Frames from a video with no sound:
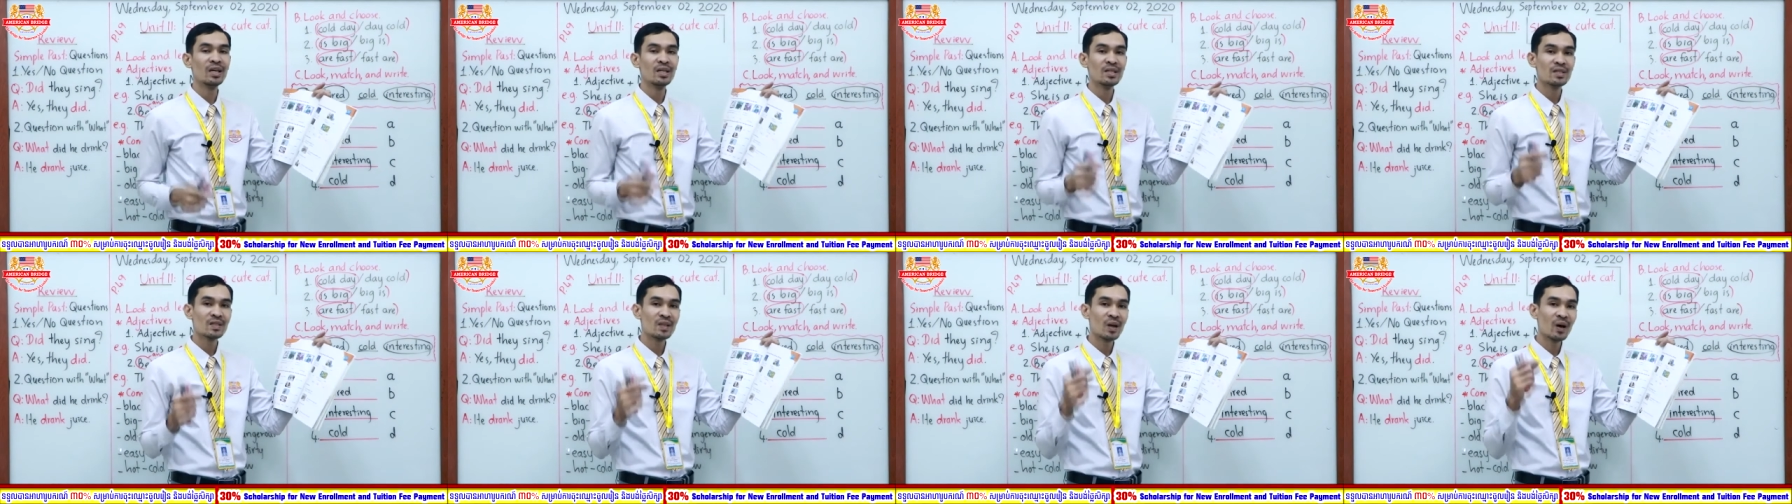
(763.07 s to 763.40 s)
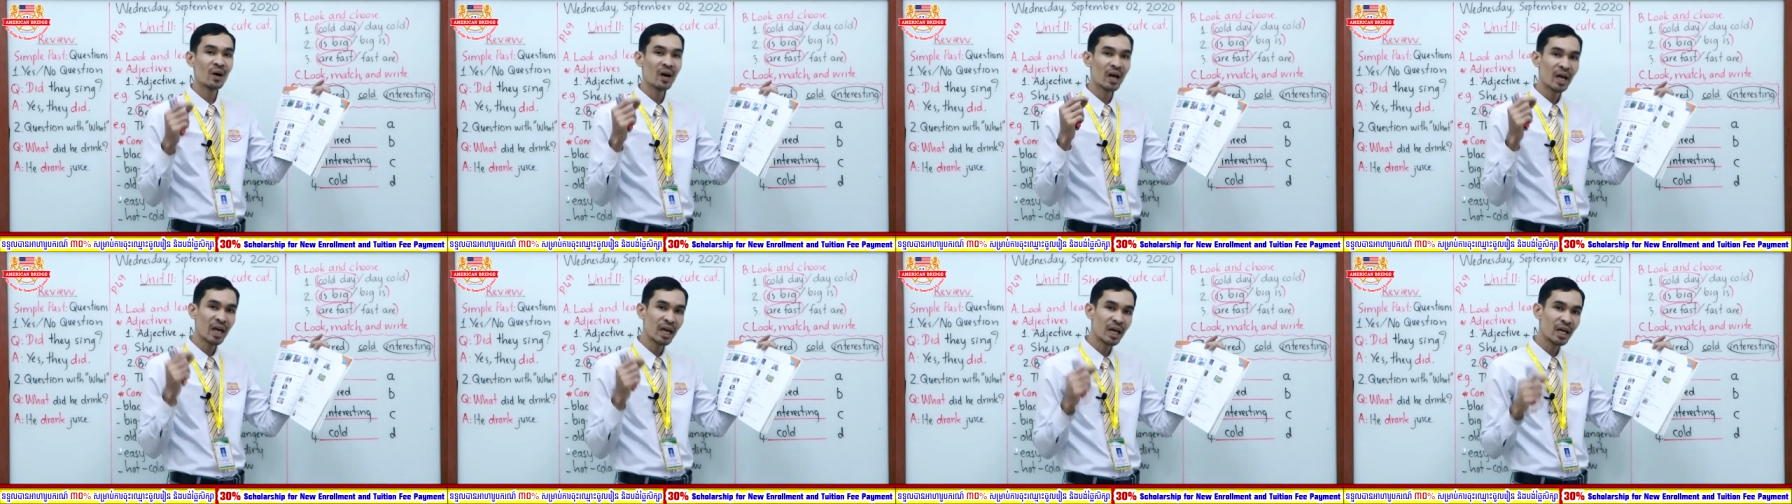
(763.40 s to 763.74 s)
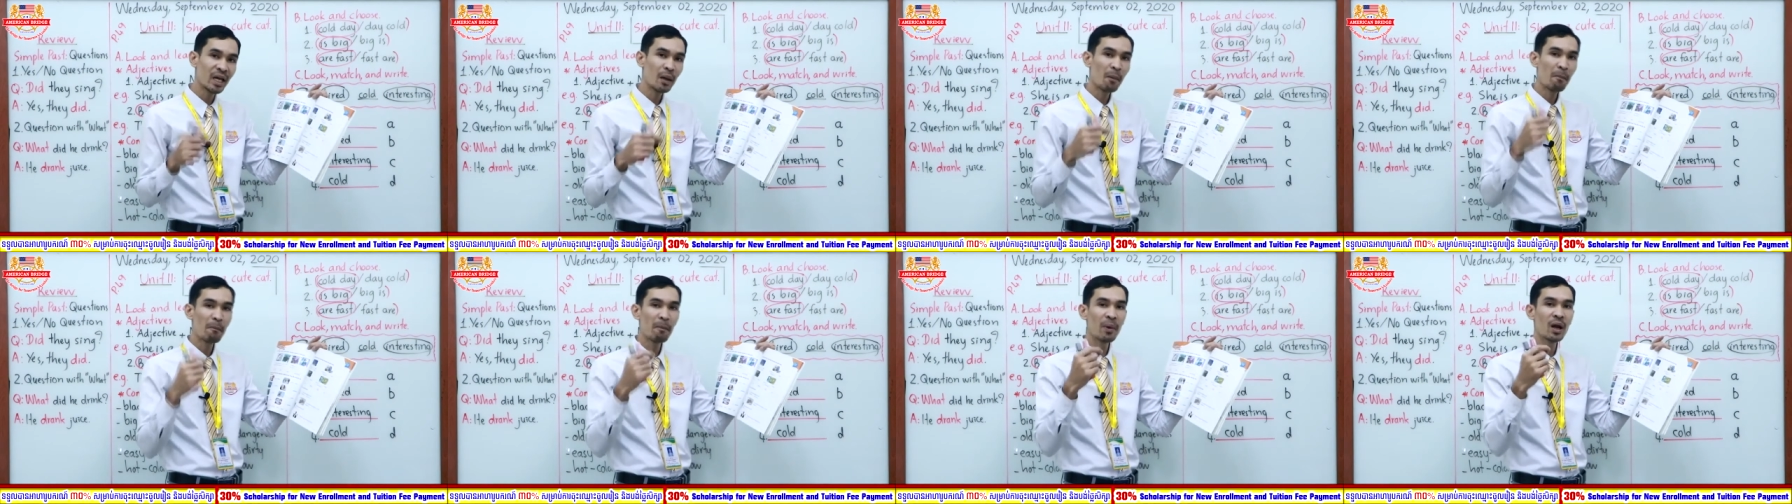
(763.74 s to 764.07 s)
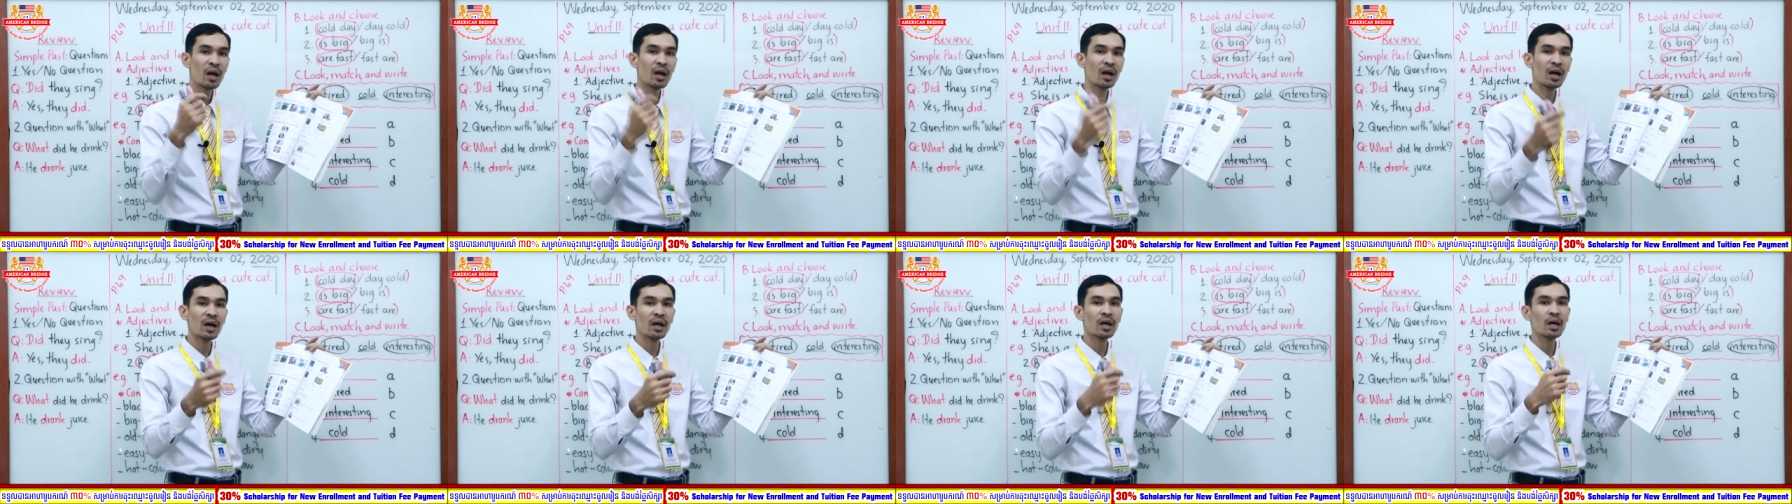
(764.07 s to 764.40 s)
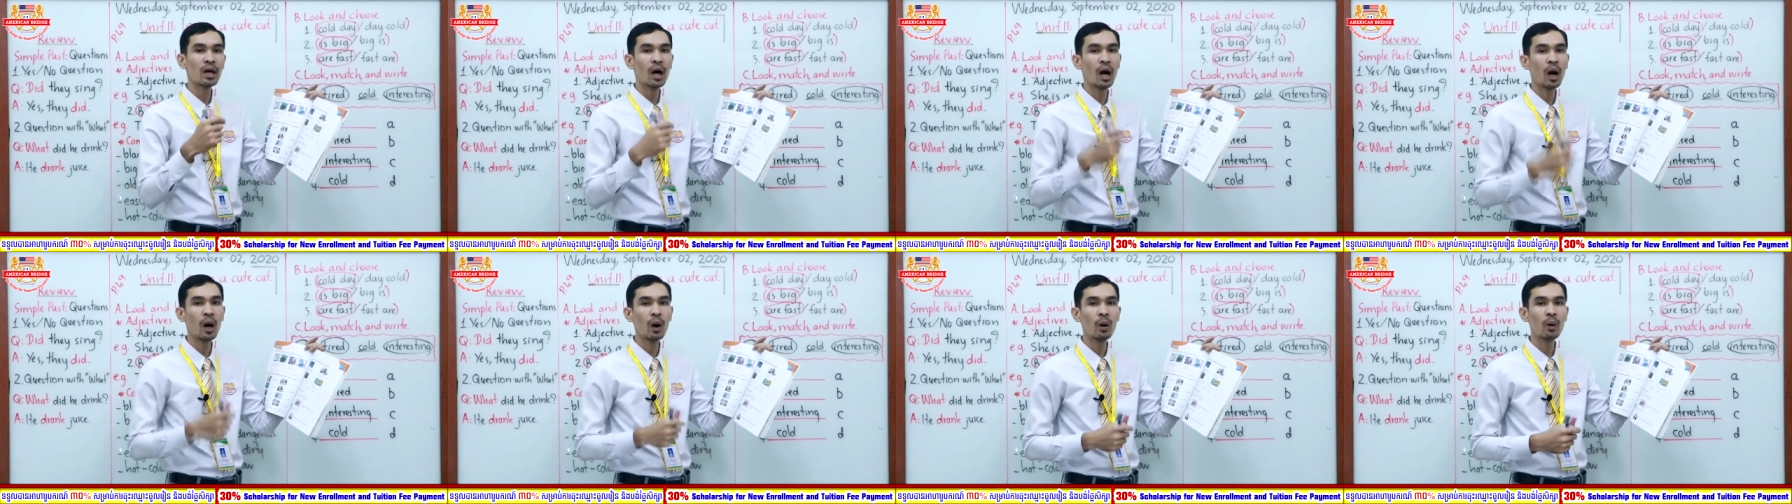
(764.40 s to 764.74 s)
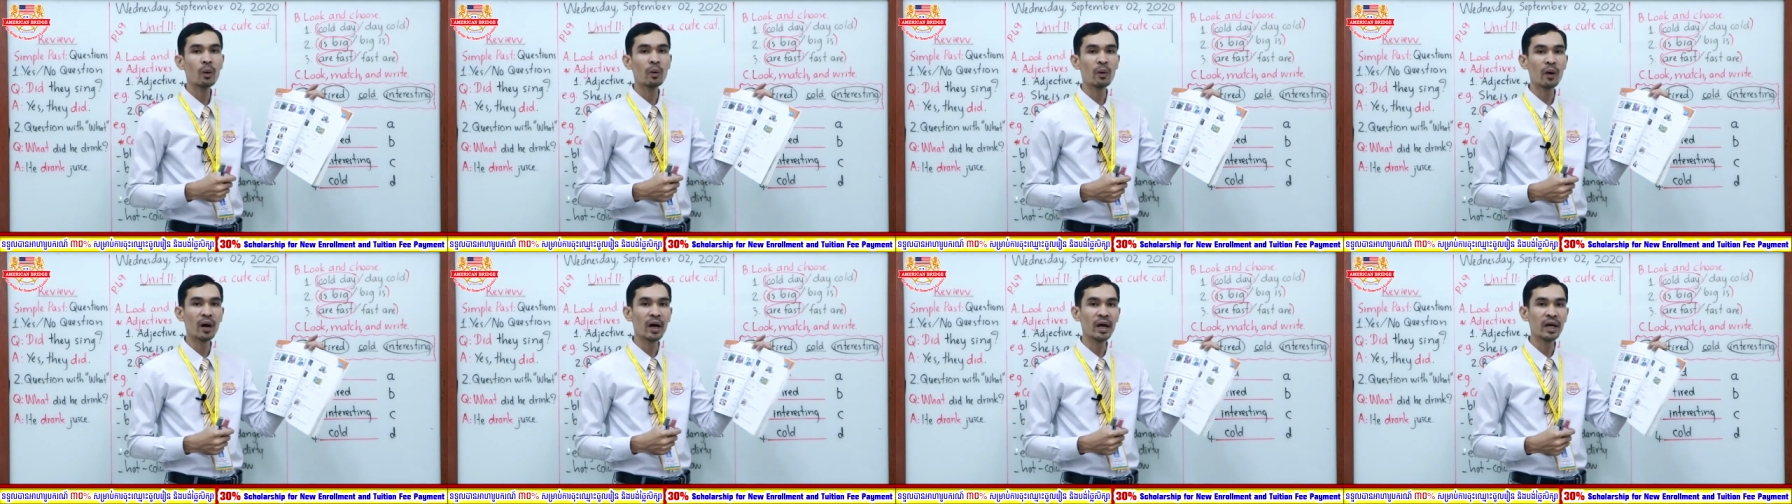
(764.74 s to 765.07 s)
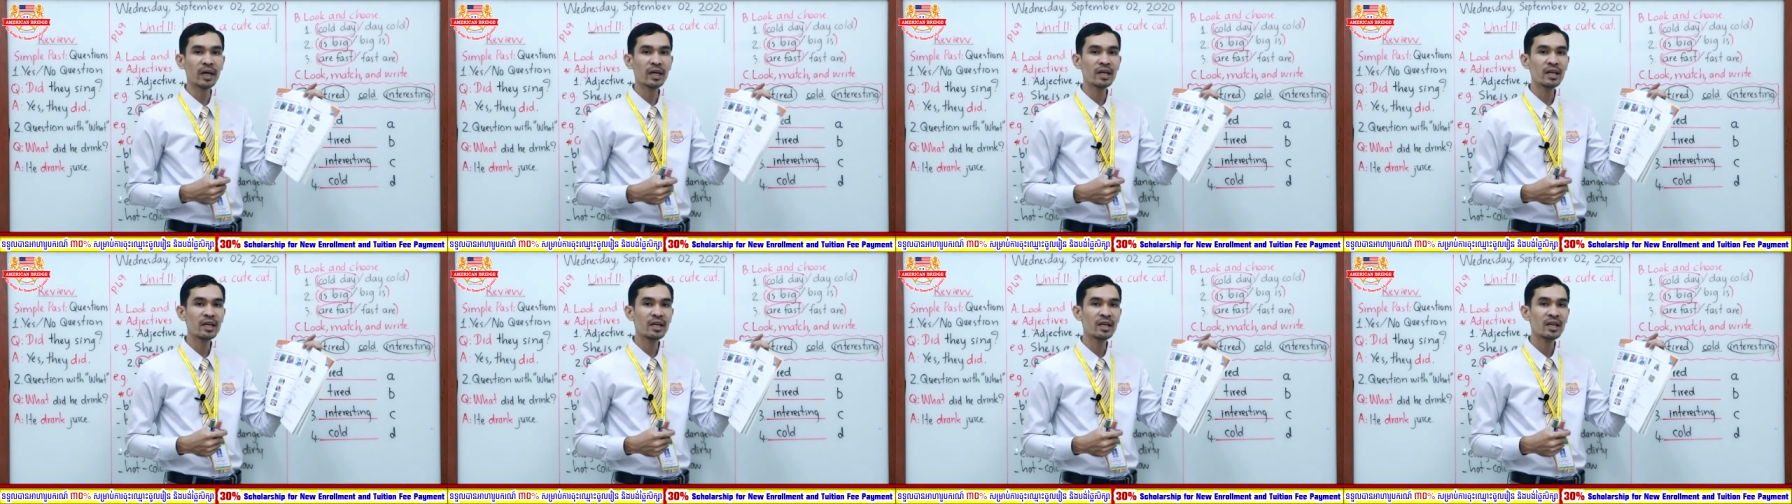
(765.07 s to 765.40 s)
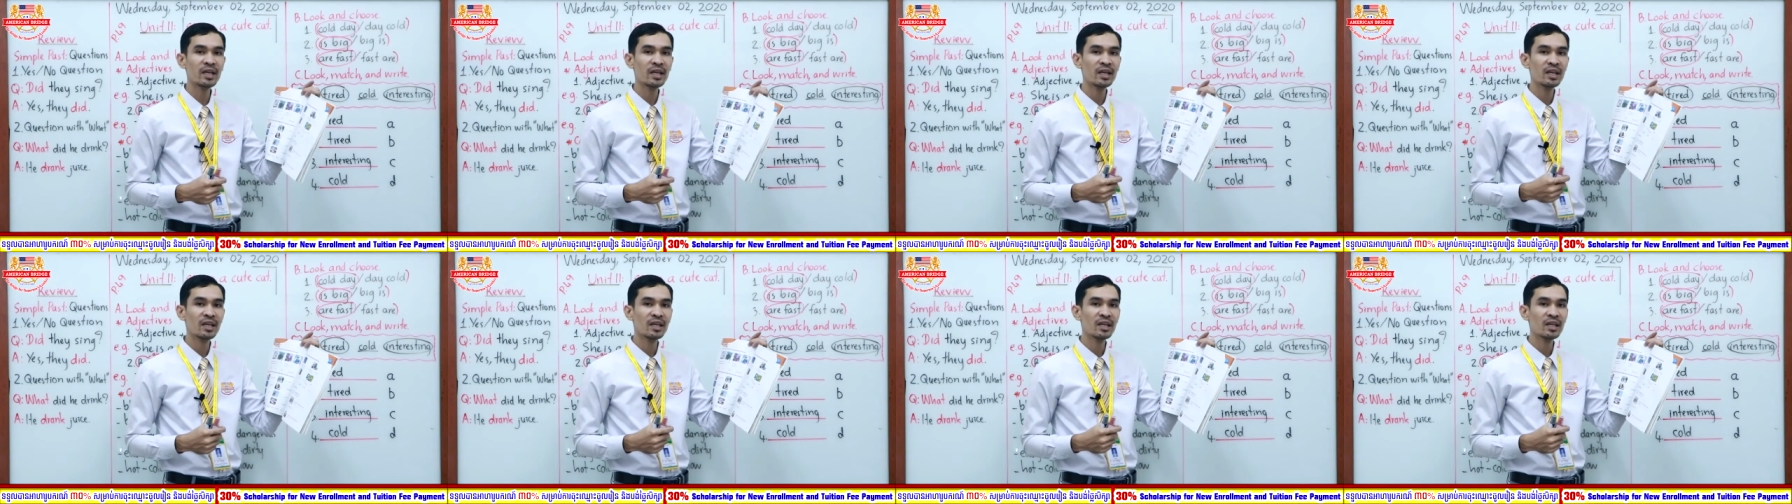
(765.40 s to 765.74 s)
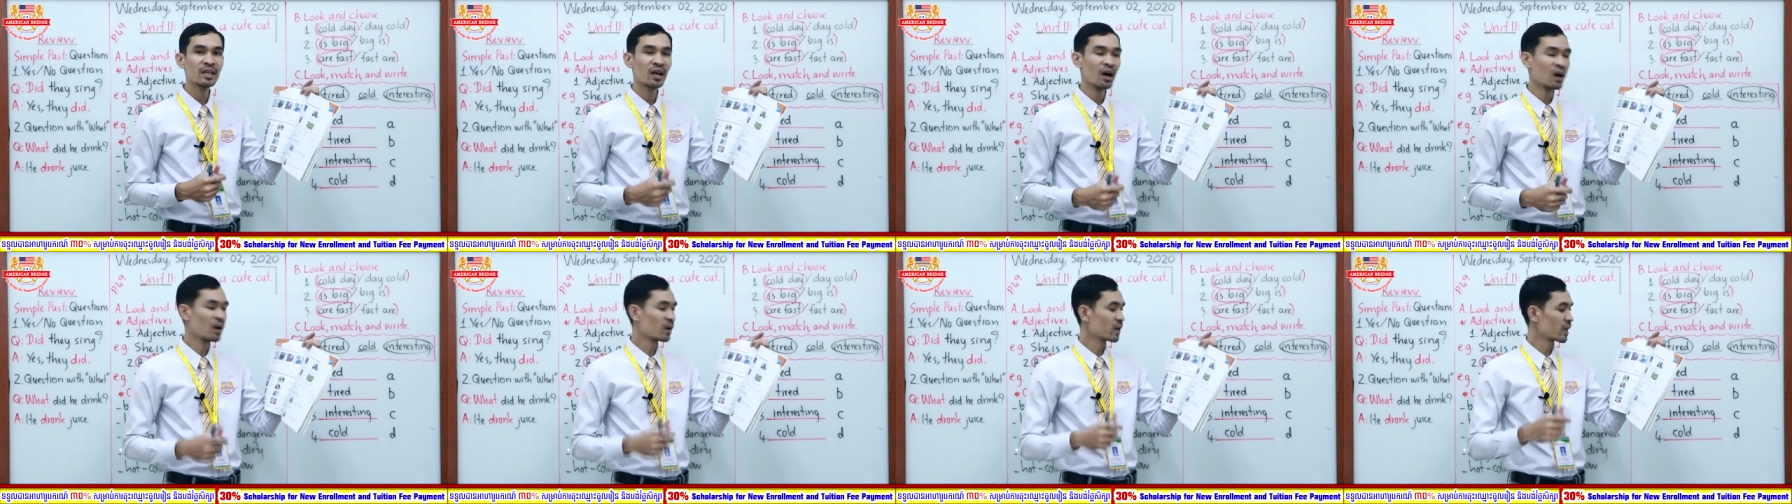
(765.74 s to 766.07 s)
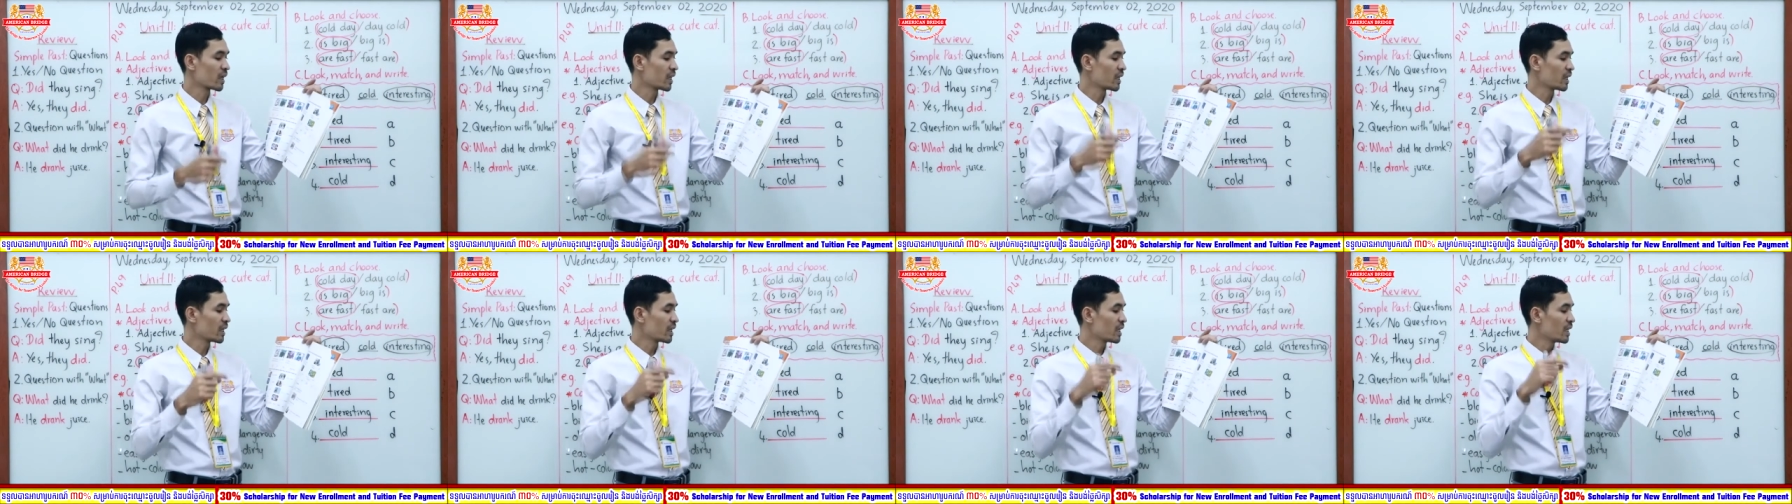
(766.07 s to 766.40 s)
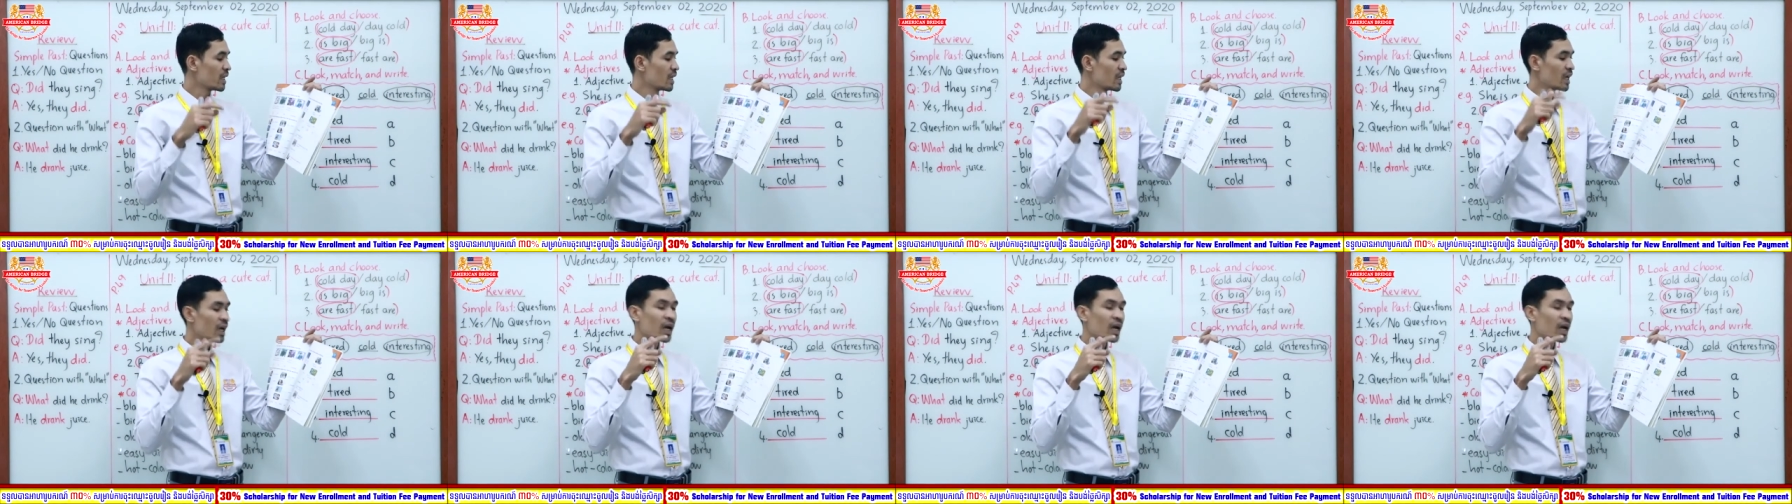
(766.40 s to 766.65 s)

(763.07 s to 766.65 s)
So is plus cold, right? Okay.